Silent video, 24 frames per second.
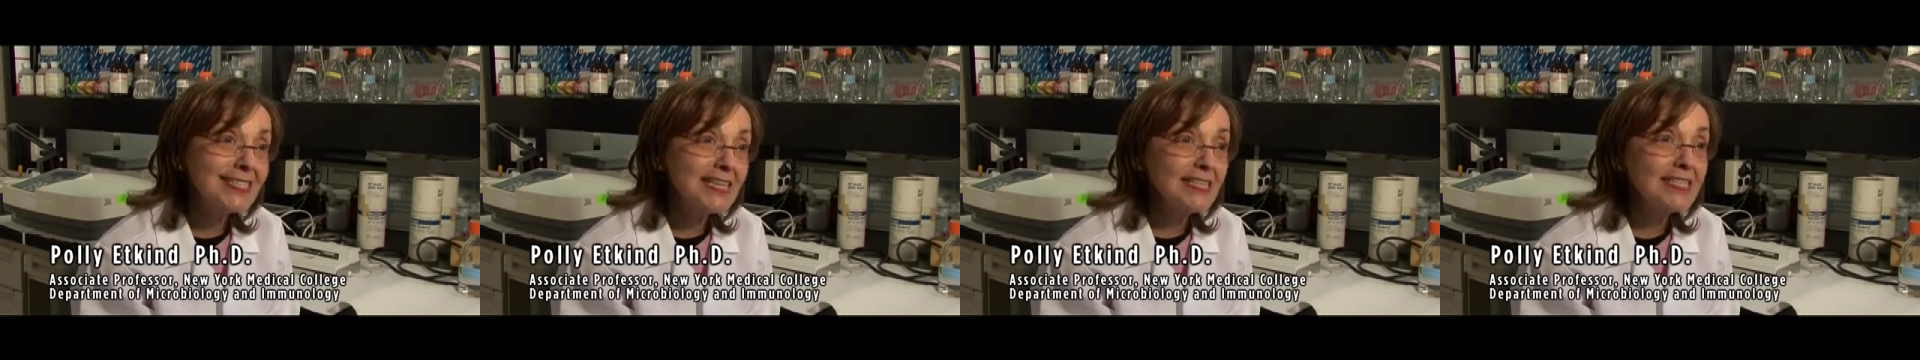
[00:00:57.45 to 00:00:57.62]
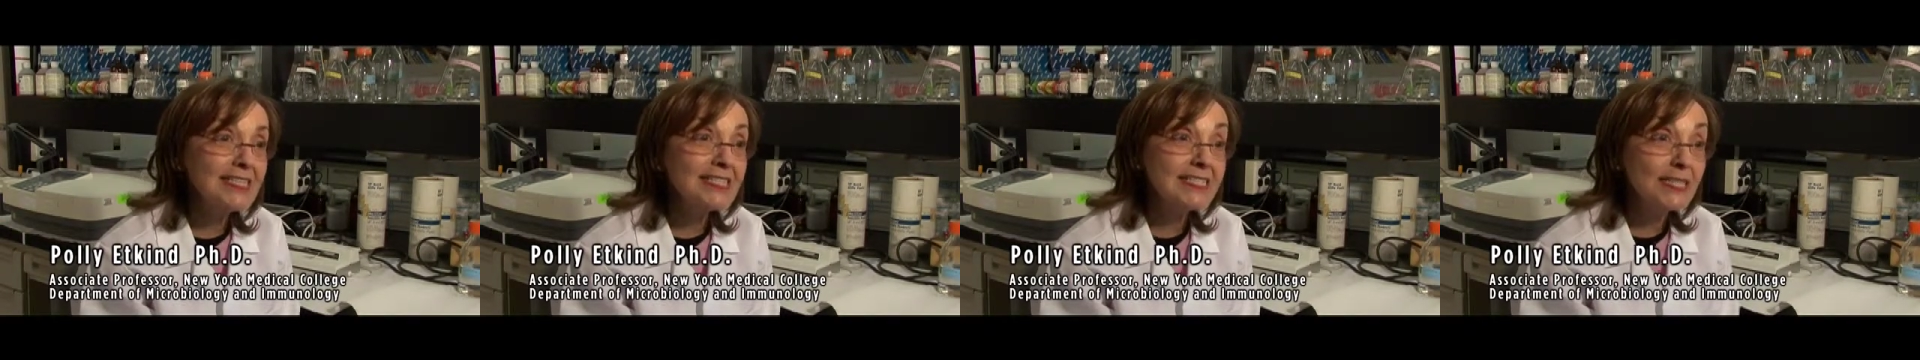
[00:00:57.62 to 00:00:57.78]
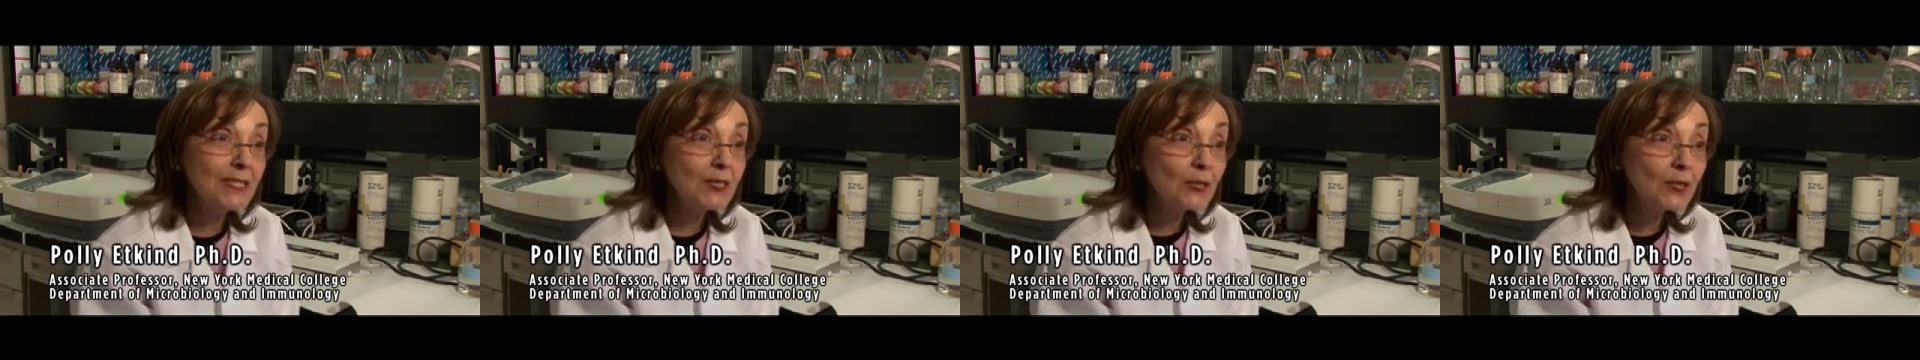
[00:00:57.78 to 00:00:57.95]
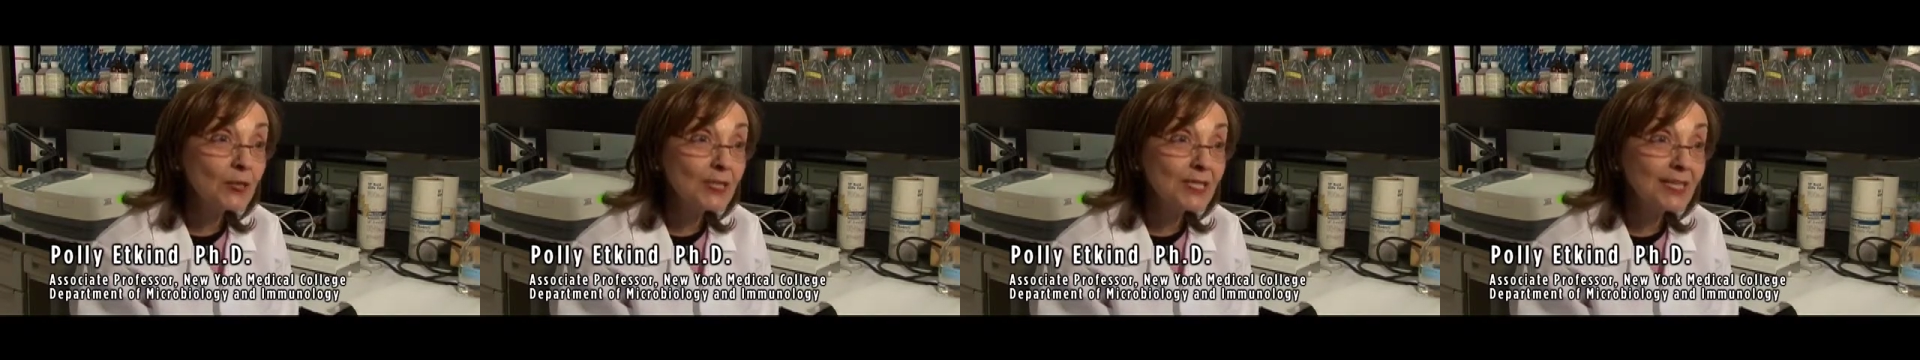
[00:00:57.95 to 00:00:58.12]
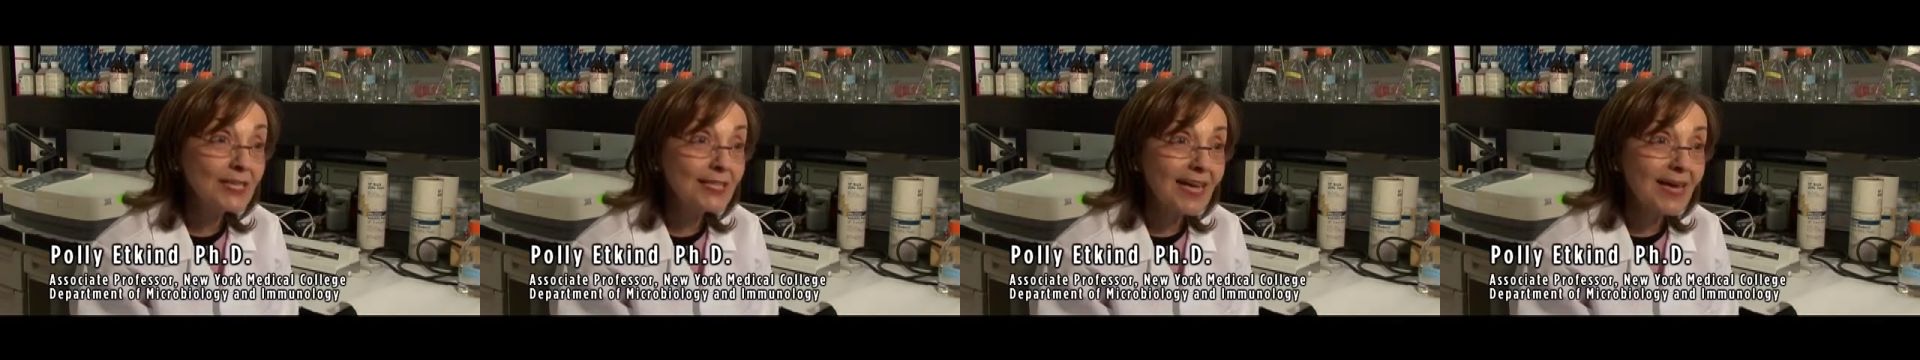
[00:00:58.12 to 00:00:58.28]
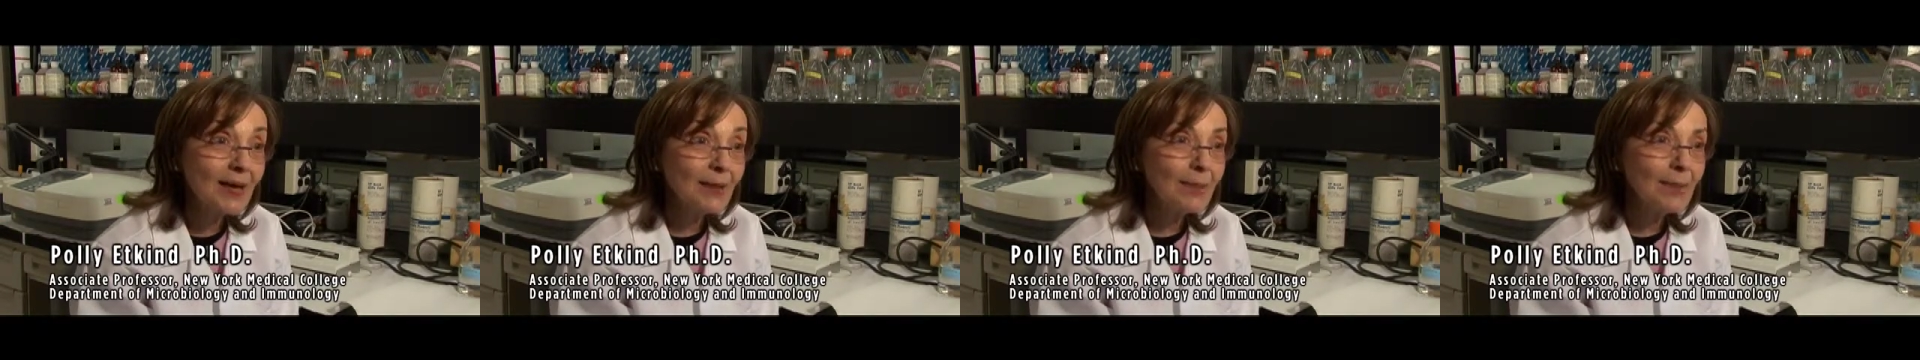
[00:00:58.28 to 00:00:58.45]
they signal
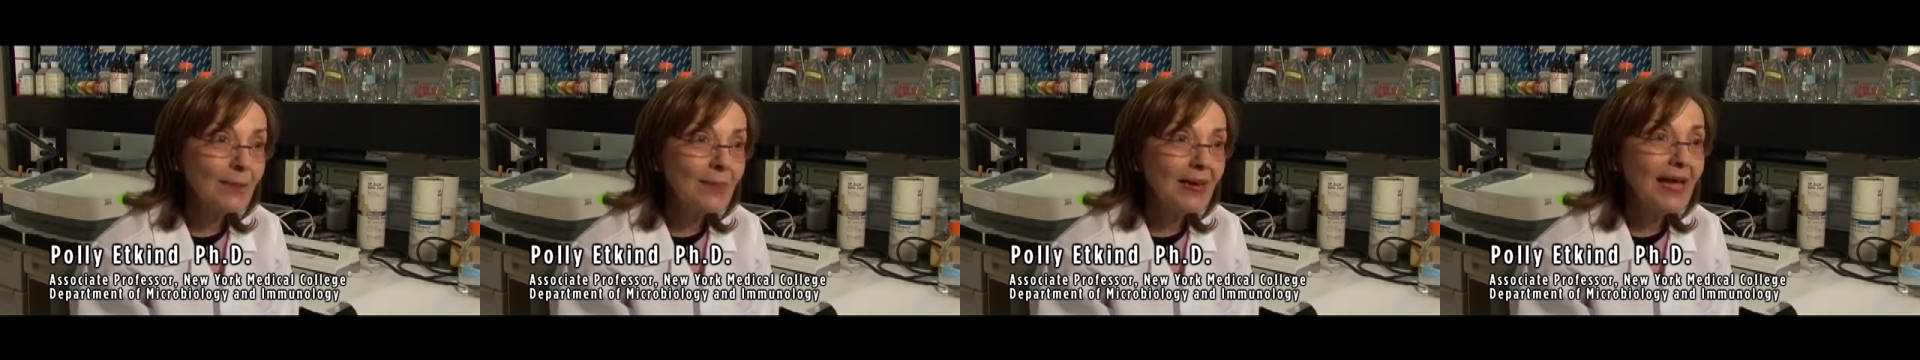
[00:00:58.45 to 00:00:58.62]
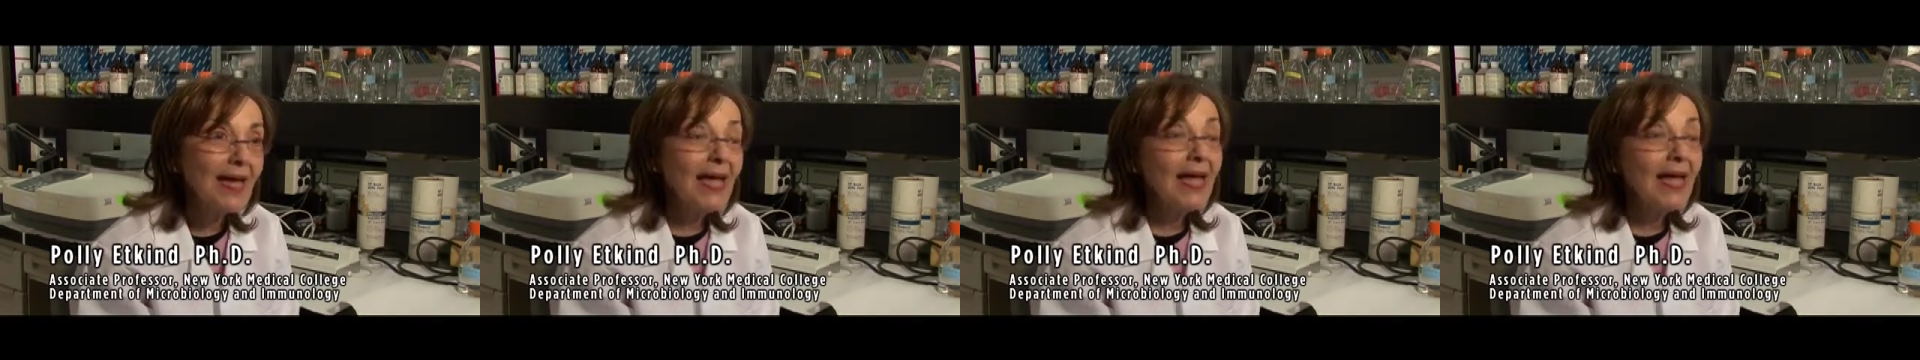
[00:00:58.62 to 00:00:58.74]
to them,